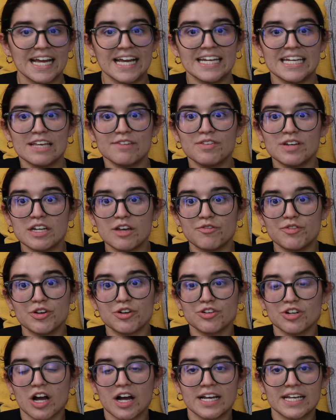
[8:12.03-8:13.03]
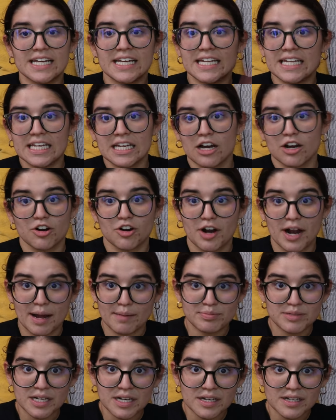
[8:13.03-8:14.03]
And even if you're not eating a
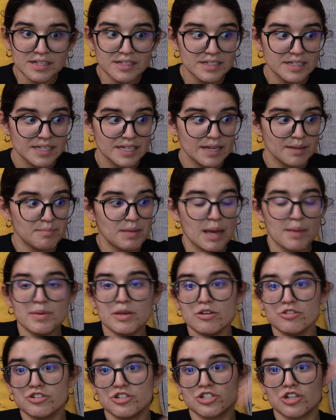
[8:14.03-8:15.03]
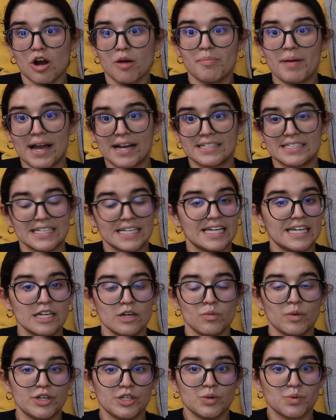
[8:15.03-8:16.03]
crap ton, maybe you just go back to
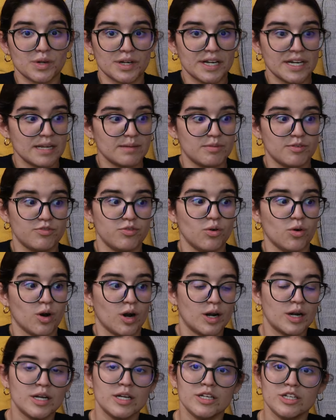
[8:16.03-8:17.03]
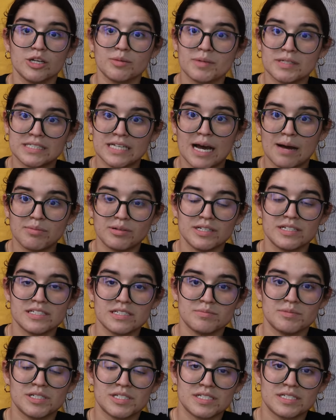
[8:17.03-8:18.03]
eating what you were eating before. Your
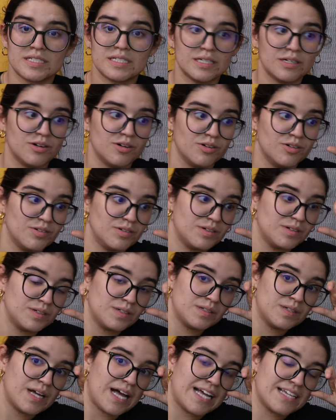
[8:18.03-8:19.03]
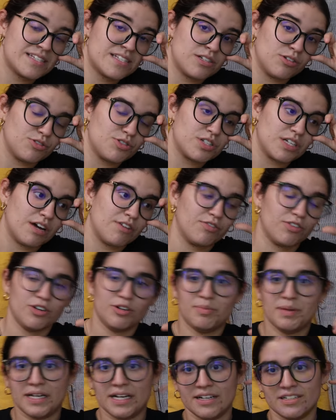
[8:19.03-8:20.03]
metabolism has still
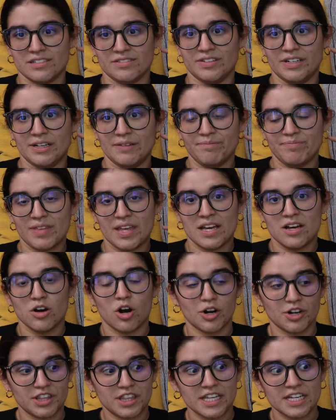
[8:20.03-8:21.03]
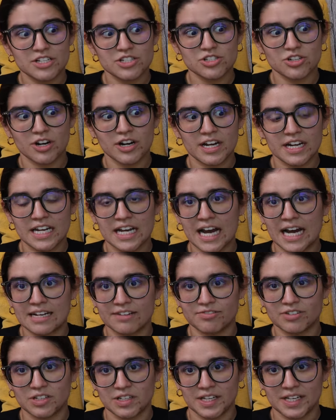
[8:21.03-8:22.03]
suffered because of it. Are things starting to kind
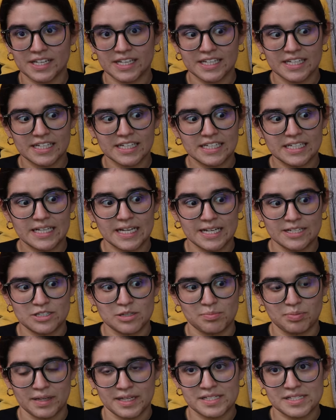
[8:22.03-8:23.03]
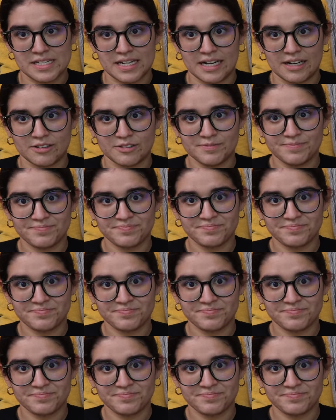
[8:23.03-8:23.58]
of click into place now?